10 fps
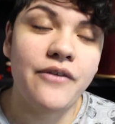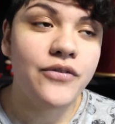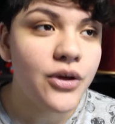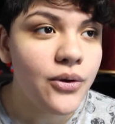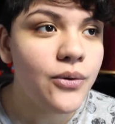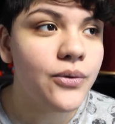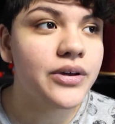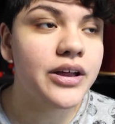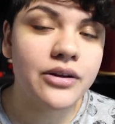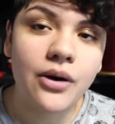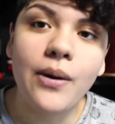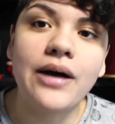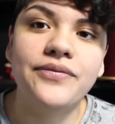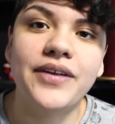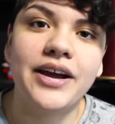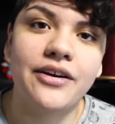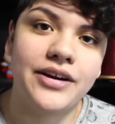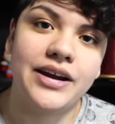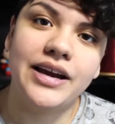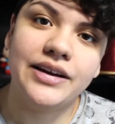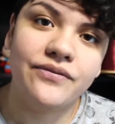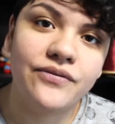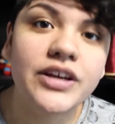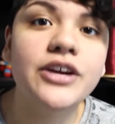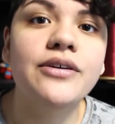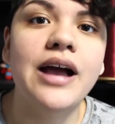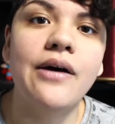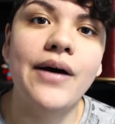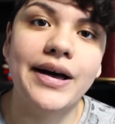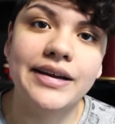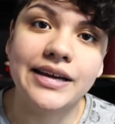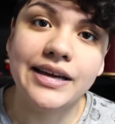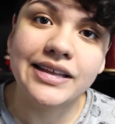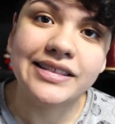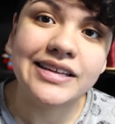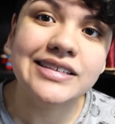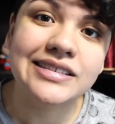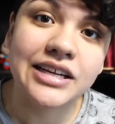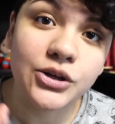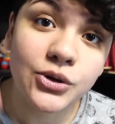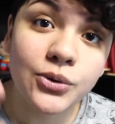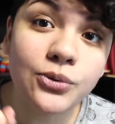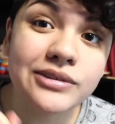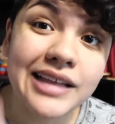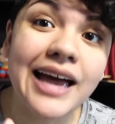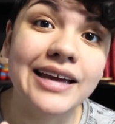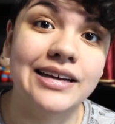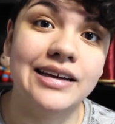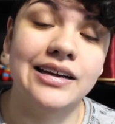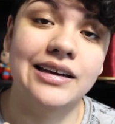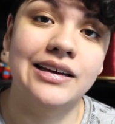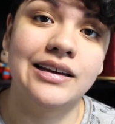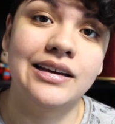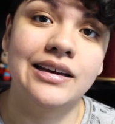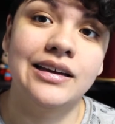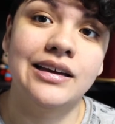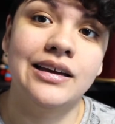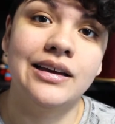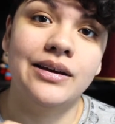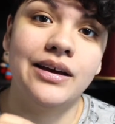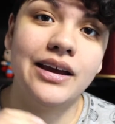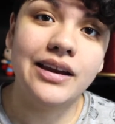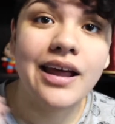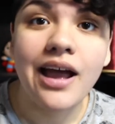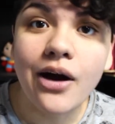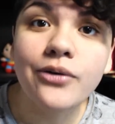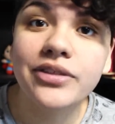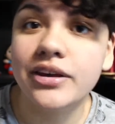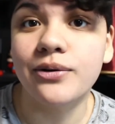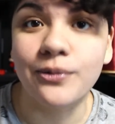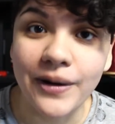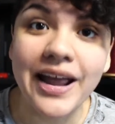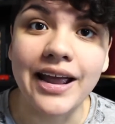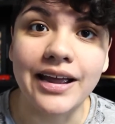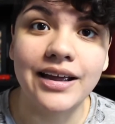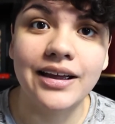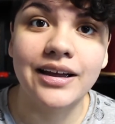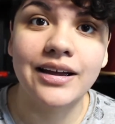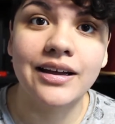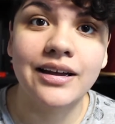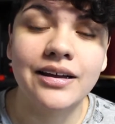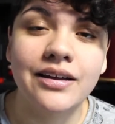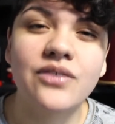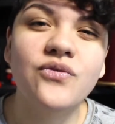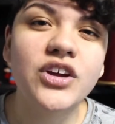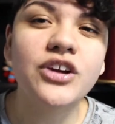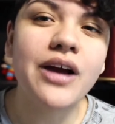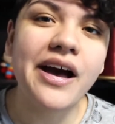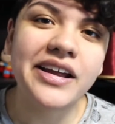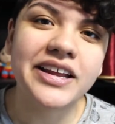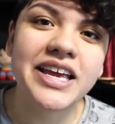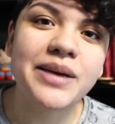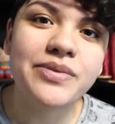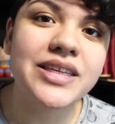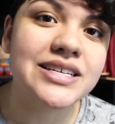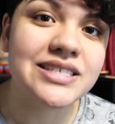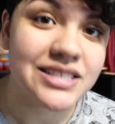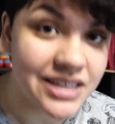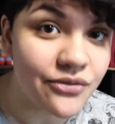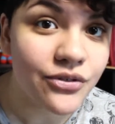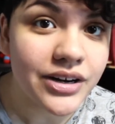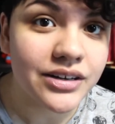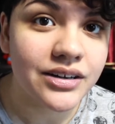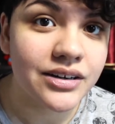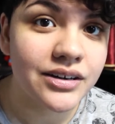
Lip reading: If you can go out there and figure out how to eat things that you like in a healthier way and figure out how to keep things different,